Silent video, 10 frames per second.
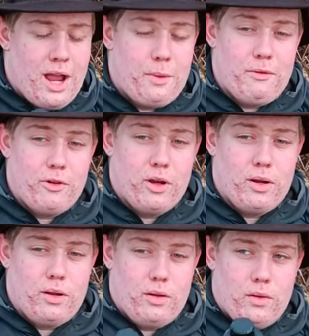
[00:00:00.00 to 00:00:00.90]

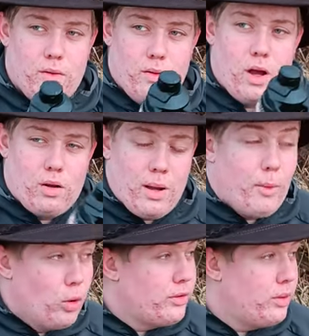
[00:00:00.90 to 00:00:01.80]
However, I'll
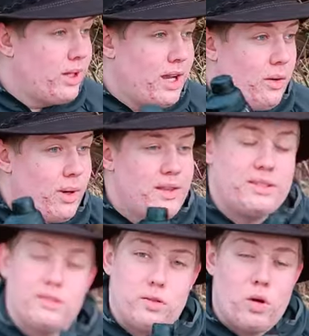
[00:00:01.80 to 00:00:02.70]
come on to later why
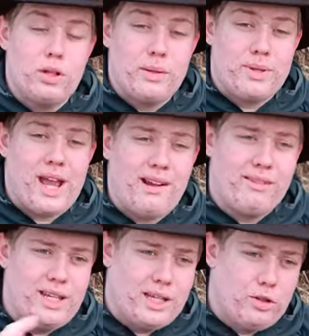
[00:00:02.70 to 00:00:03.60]
this is all I'm
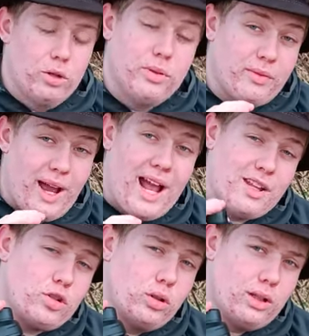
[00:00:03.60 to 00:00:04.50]
carrying in terms of
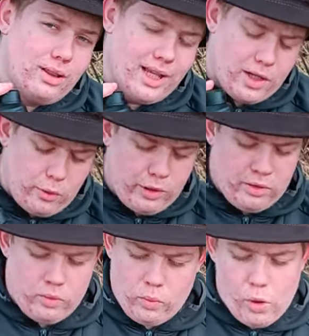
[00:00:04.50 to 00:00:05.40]
actual liquid
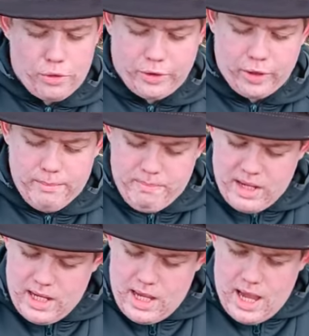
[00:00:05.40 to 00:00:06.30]
water.
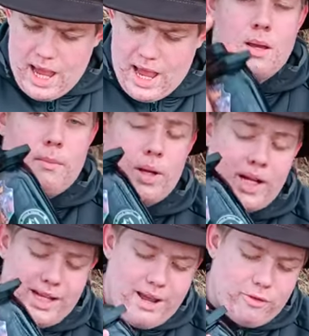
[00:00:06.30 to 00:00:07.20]
But
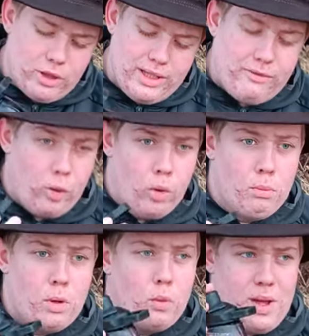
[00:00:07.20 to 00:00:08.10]
I never leave
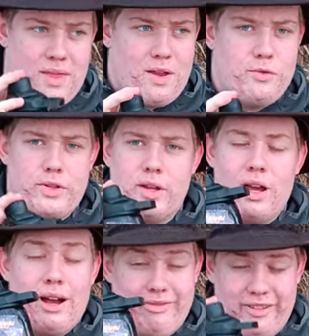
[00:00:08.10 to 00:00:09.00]
home without
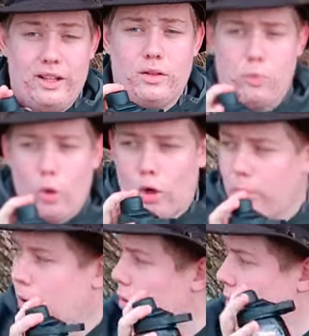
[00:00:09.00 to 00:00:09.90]
a filled water
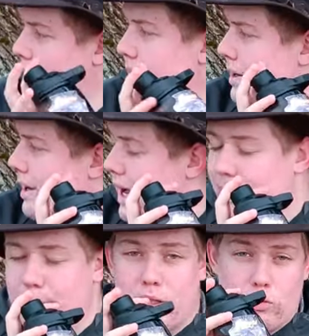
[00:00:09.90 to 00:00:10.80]
bottle,
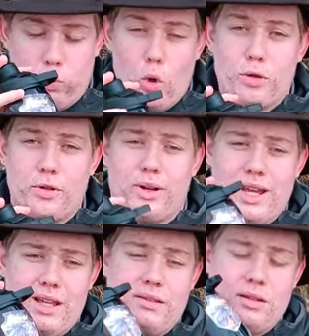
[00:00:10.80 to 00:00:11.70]
because water
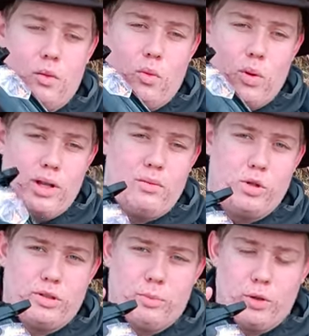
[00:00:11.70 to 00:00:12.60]
is one of the most